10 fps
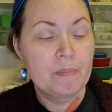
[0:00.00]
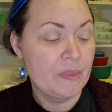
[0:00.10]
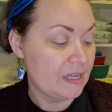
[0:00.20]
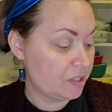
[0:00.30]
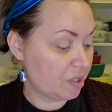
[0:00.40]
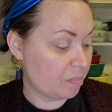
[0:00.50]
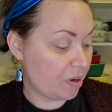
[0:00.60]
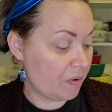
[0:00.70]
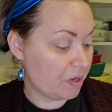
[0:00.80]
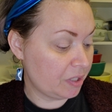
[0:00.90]
the dark
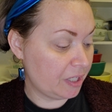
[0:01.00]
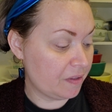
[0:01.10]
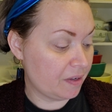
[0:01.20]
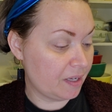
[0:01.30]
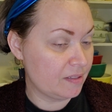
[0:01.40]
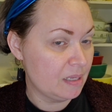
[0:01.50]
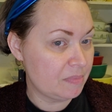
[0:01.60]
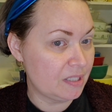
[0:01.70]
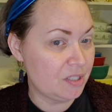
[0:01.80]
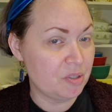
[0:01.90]
brown on here that I
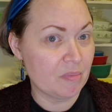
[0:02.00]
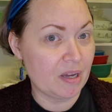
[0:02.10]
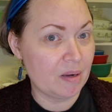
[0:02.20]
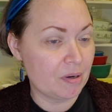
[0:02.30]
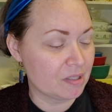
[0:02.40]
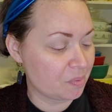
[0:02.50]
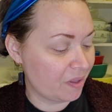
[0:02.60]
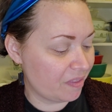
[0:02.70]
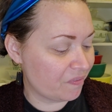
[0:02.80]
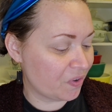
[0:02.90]
attempted to do my eyebrows
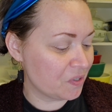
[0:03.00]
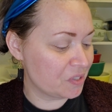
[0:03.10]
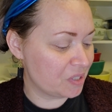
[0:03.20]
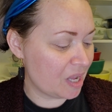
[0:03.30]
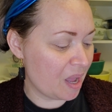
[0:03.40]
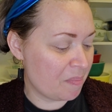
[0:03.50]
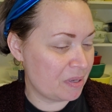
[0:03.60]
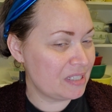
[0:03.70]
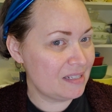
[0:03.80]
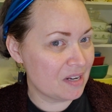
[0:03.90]
with at first,
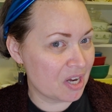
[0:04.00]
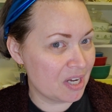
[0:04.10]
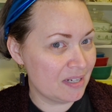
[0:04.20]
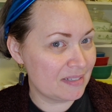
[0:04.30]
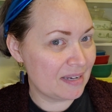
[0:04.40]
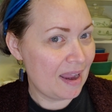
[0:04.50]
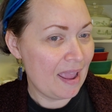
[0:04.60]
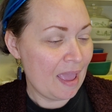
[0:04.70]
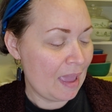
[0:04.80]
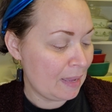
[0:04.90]
but did not,
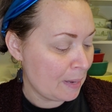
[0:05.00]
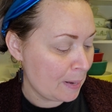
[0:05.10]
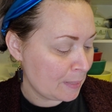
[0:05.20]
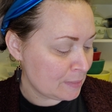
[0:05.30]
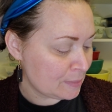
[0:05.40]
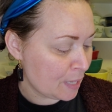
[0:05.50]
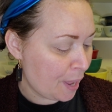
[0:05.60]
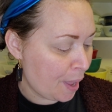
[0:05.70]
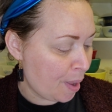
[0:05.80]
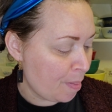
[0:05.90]
and
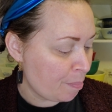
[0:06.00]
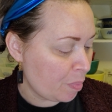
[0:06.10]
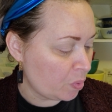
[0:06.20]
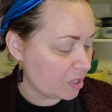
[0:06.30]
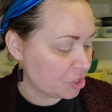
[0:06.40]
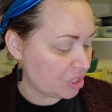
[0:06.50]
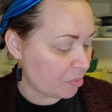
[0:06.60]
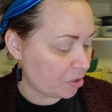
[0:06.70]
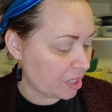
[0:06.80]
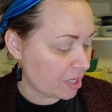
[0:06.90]
one of the
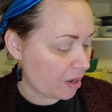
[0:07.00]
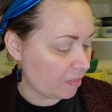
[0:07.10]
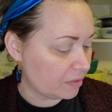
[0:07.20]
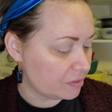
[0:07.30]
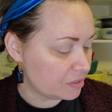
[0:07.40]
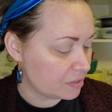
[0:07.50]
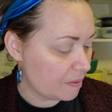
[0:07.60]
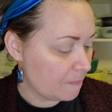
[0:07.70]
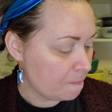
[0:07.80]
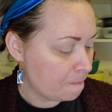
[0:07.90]
shimmery colors.
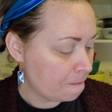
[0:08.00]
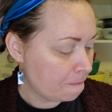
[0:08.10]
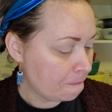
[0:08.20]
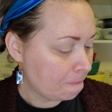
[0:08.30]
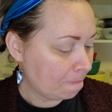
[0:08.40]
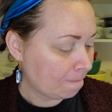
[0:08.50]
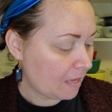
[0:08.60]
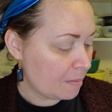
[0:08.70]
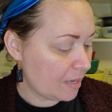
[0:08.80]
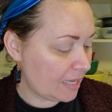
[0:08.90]

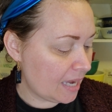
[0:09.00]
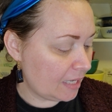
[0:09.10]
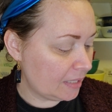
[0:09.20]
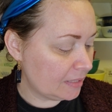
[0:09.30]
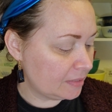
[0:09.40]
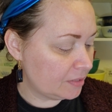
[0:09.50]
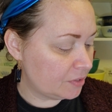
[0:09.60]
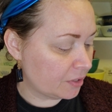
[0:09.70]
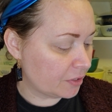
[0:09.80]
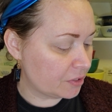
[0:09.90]
I might add a
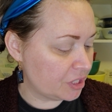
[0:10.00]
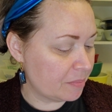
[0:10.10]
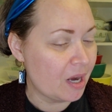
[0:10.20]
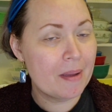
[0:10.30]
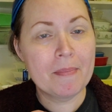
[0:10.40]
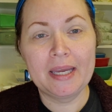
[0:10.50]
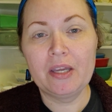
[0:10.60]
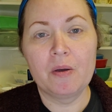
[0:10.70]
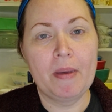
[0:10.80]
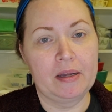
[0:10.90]
darker shimmer. I
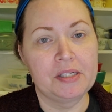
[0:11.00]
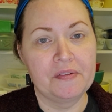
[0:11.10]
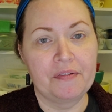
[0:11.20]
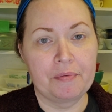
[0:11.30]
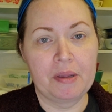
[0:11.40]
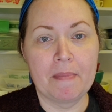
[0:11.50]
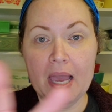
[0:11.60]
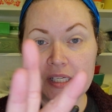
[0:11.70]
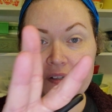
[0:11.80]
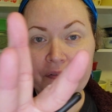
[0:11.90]
might go max of 3.
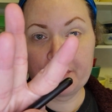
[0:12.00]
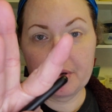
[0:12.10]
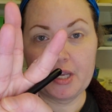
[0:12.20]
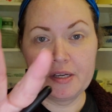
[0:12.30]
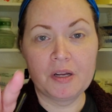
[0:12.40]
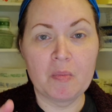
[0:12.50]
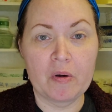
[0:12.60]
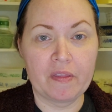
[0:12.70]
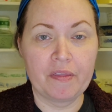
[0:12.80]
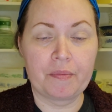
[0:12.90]
Max of 3, no
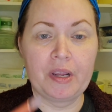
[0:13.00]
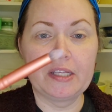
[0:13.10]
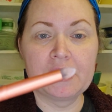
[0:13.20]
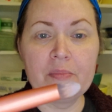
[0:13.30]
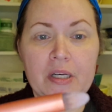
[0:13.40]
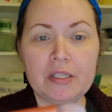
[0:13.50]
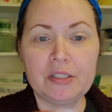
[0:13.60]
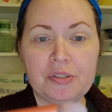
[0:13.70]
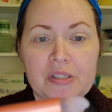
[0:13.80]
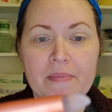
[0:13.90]
more than 3. So I'm gonna
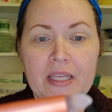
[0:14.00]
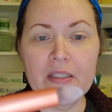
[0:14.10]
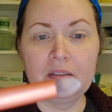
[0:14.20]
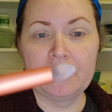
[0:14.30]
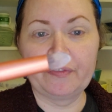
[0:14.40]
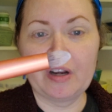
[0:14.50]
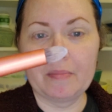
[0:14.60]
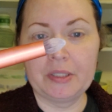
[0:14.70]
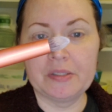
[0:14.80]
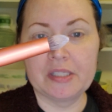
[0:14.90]
do something a little different.
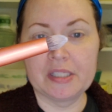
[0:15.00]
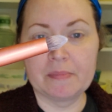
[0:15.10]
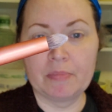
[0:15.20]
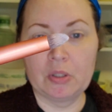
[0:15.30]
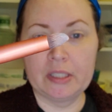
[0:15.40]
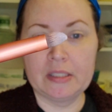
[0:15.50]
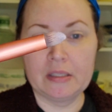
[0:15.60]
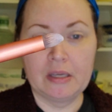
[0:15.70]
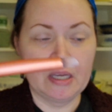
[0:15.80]
I'm gonna use this bullet